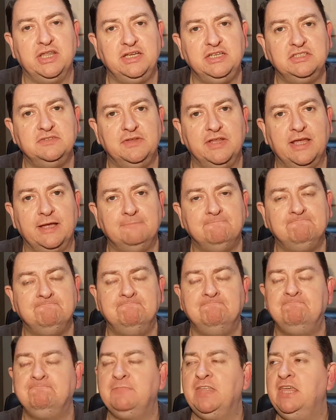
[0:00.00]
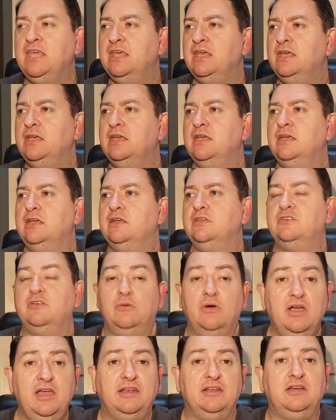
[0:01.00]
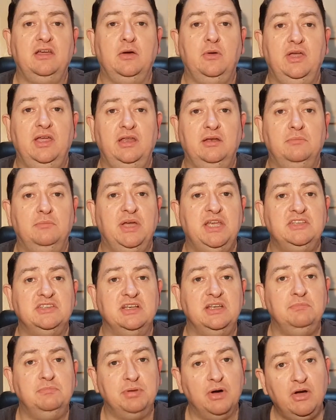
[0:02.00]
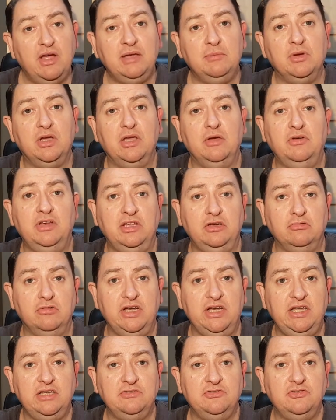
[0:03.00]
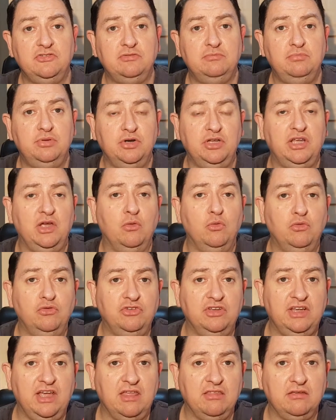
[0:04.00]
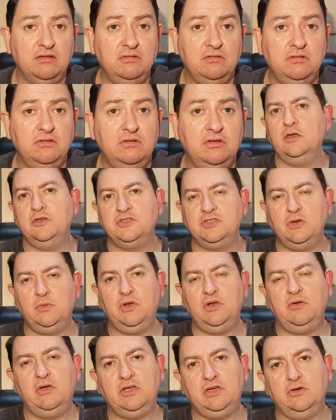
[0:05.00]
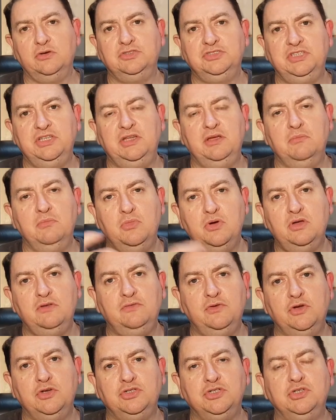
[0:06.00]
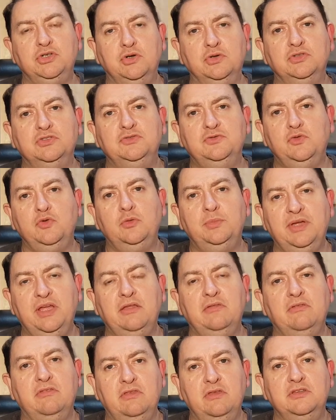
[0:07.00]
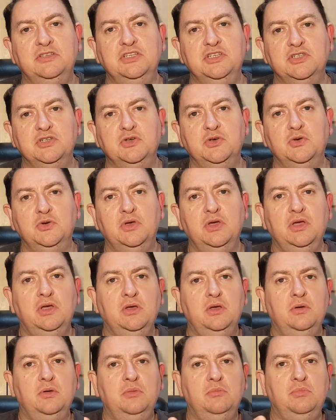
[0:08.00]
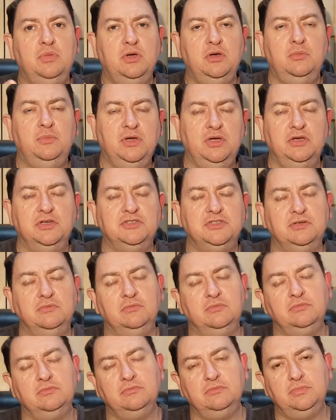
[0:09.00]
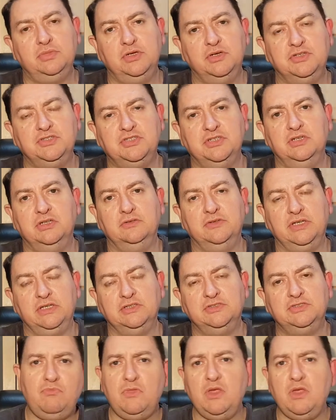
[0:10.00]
Thanks for that. So I had a go at it basically buying my own ingredients, putting it all together. So when I costed it, my version cost £4.32 per person per serving.